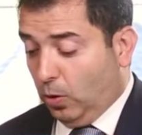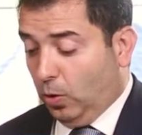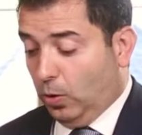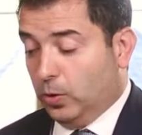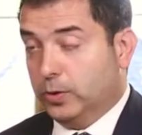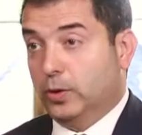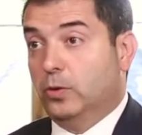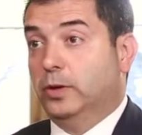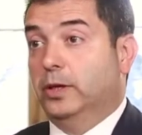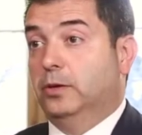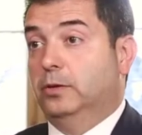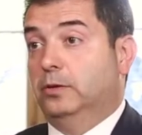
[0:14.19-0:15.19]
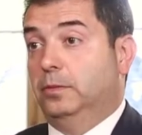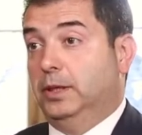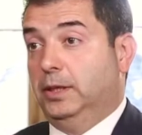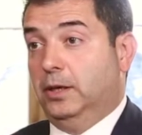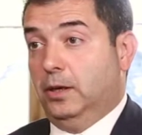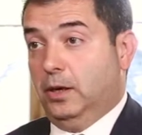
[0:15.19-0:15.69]
or the cornea could
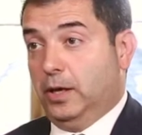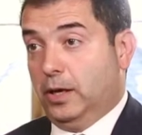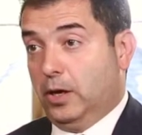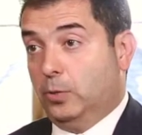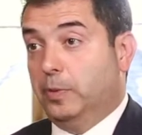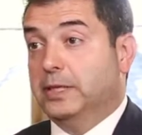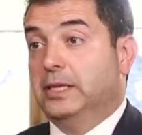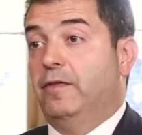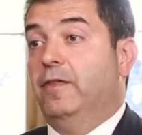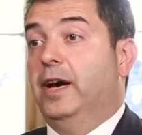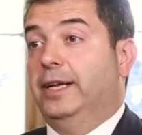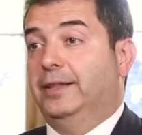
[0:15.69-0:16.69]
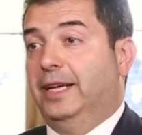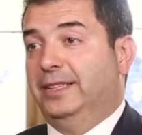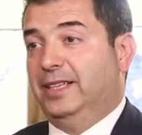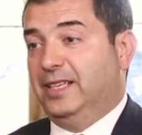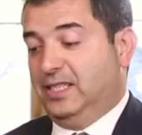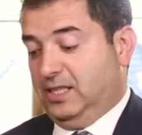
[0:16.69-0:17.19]
be opacified,
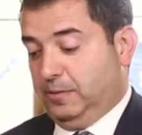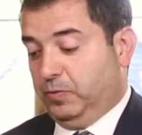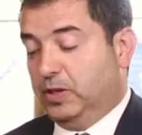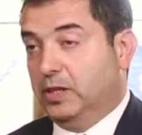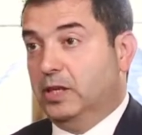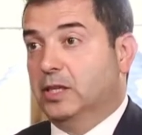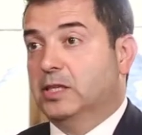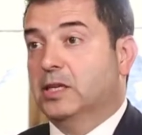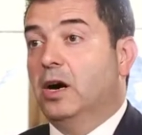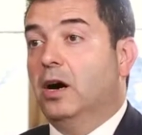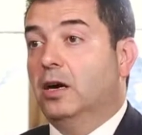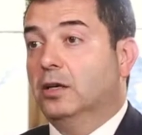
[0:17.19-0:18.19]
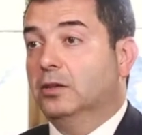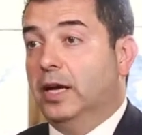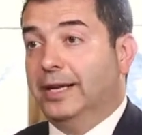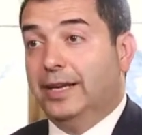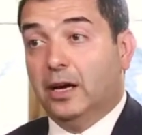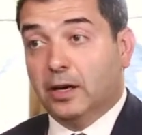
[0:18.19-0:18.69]
that is scarred
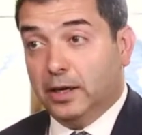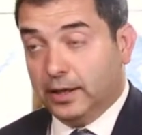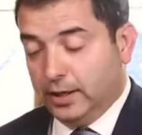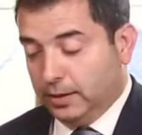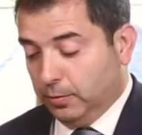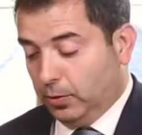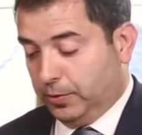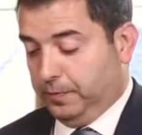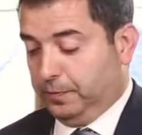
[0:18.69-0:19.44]
and not clear anymore.